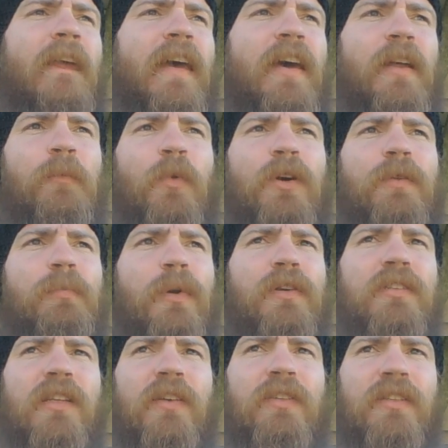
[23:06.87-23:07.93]
And one
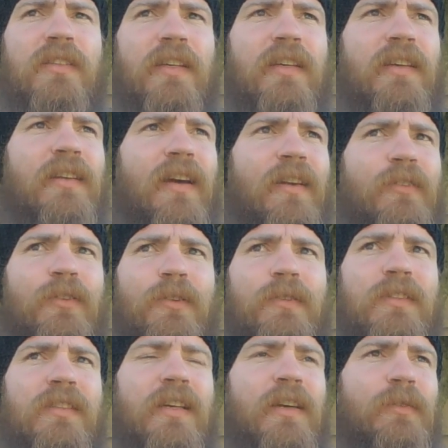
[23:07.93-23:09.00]
person even said, I don't know if
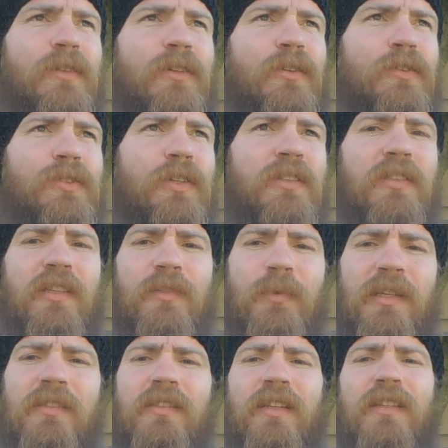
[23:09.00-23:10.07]
this is like with the whole church things,
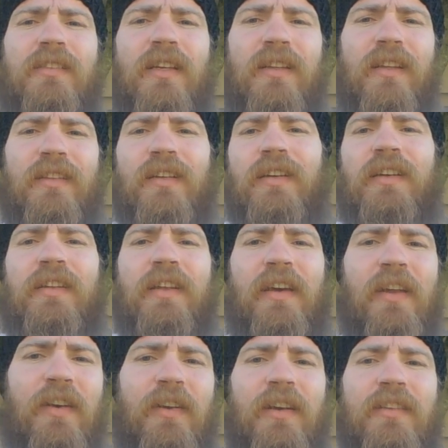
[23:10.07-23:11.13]
but they said that the
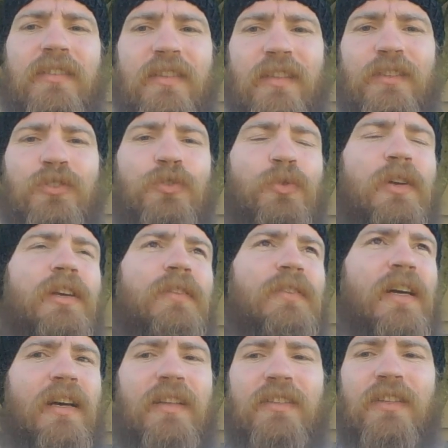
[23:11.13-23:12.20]
internet's the tree of
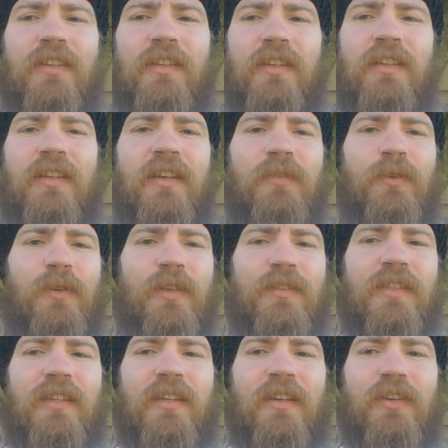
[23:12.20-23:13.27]
knowledge of good and evil. I
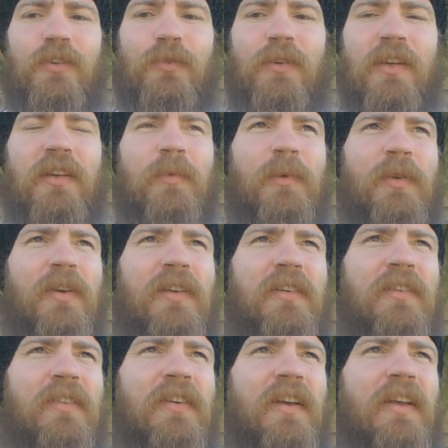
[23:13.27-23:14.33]
was like, are you kidding me right
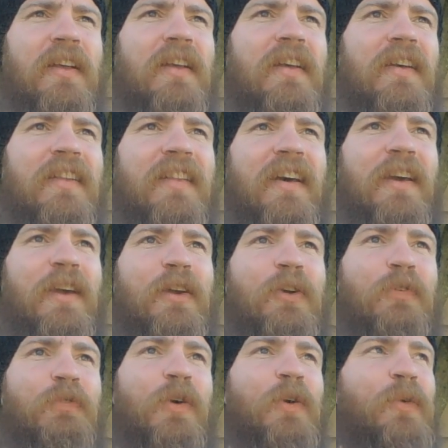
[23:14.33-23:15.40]
now? Like,
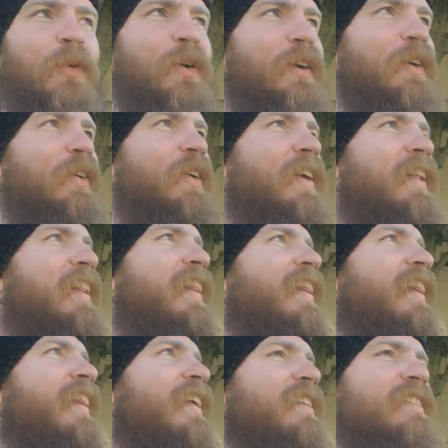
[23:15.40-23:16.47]
for real?
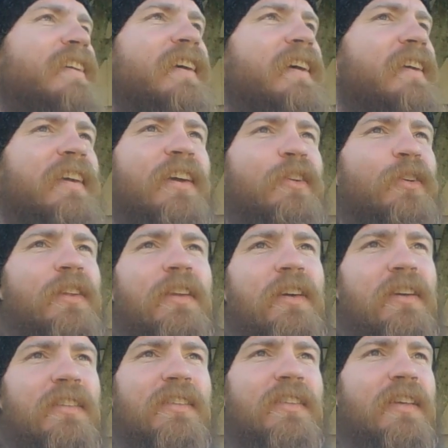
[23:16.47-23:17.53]
They say, yeah, you can't go on there
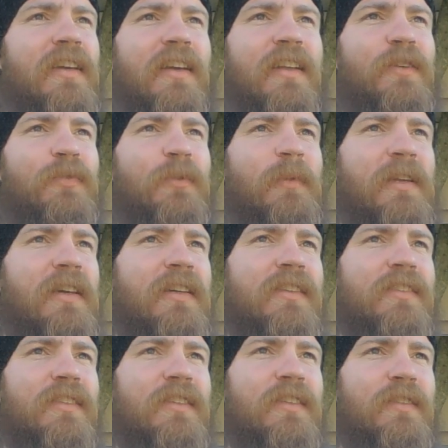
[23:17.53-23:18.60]
because it's like eating from a
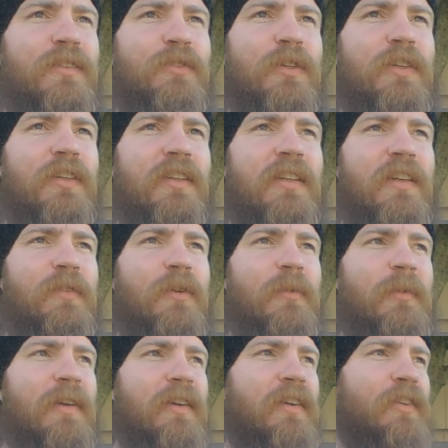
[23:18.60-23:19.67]
knowledge of the tree of good and evil. I'm
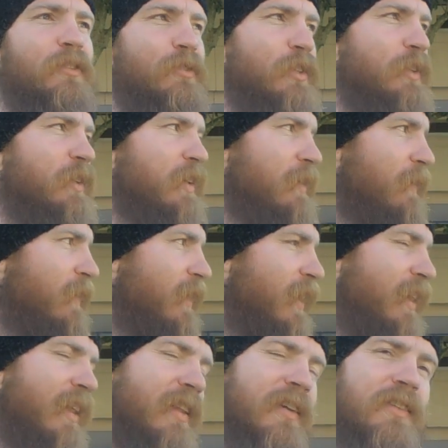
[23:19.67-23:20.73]
like, are you joking?
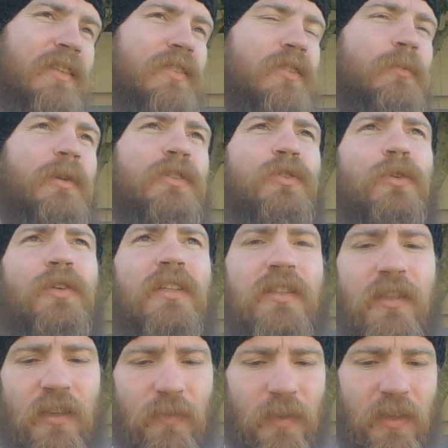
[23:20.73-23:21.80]
There's just so much corny stuff.